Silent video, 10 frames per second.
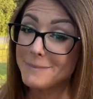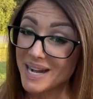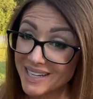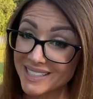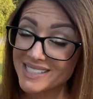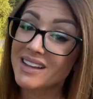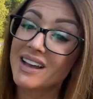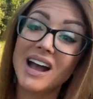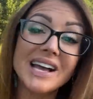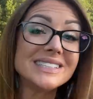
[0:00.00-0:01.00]
But
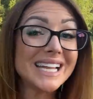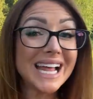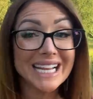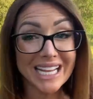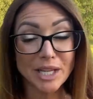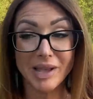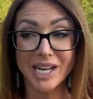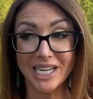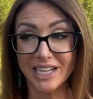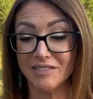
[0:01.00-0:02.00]
I did not
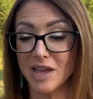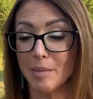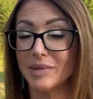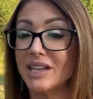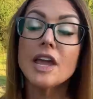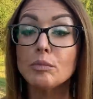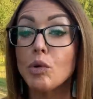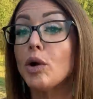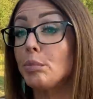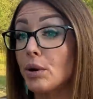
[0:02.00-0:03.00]
incubate any of them. They're
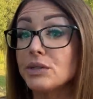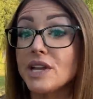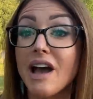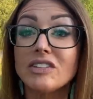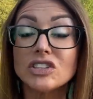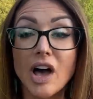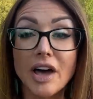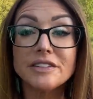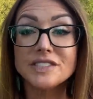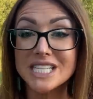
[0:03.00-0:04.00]
more prone to have a
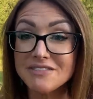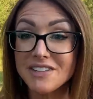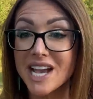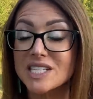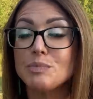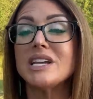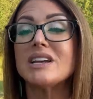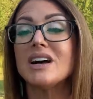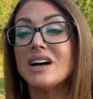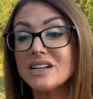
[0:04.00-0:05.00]
lot of defects
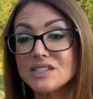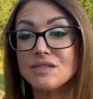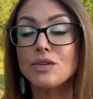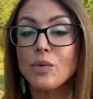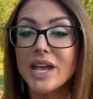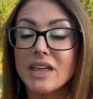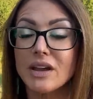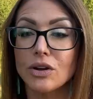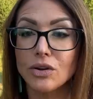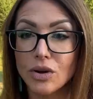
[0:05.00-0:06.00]
because of the way
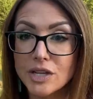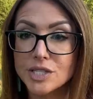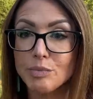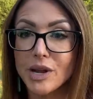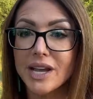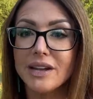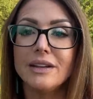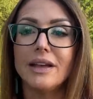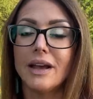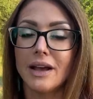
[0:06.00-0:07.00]
they are crossbred.
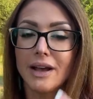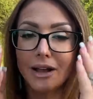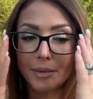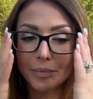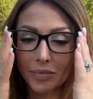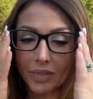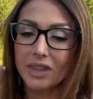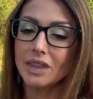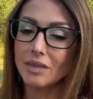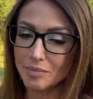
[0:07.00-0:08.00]
Uh,
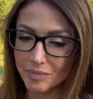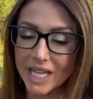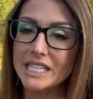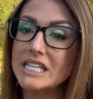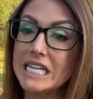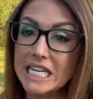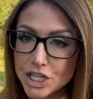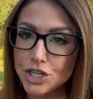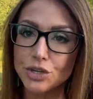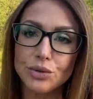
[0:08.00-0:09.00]
it's an
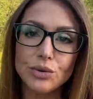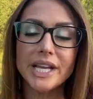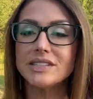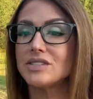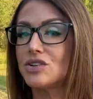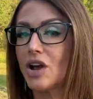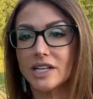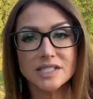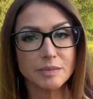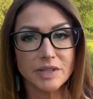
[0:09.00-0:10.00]
issue. It's
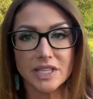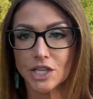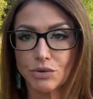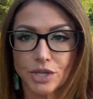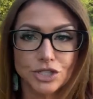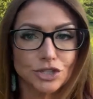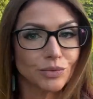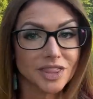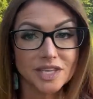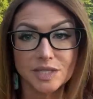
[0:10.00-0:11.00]
not something that you can do
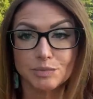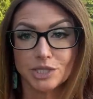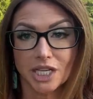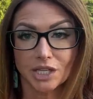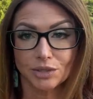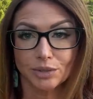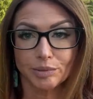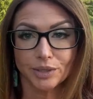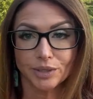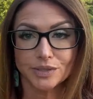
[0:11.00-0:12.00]
with these particular
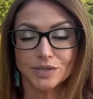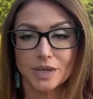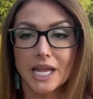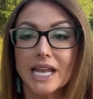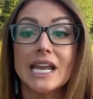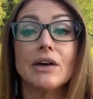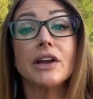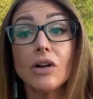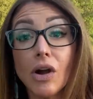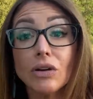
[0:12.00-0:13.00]
birds. Now,
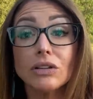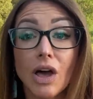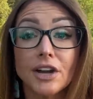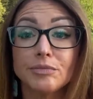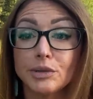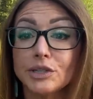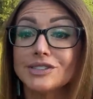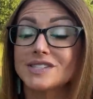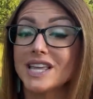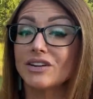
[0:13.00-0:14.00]
there are a lot of
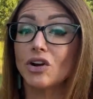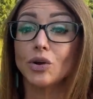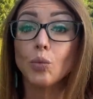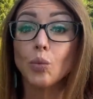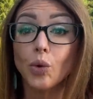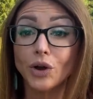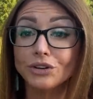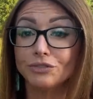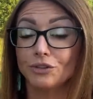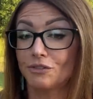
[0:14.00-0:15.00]
birds that are
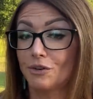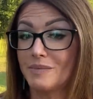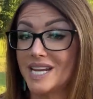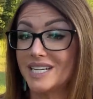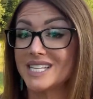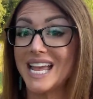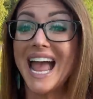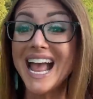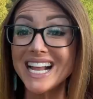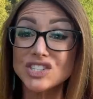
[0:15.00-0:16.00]
wonderful for meat
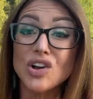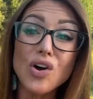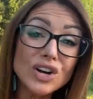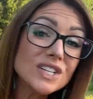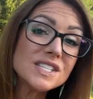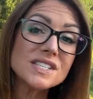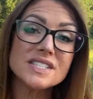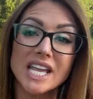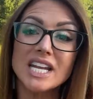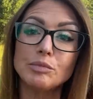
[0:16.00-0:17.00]
and are
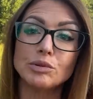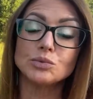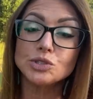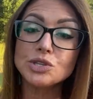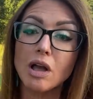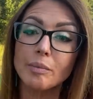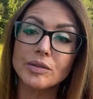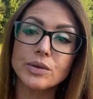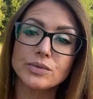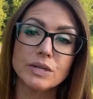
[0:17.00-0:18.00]
sustainable, and we'll talk
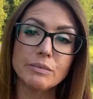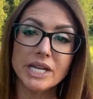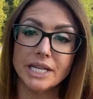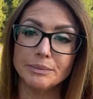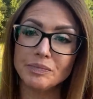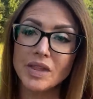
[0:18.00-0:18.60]
about those in a minute.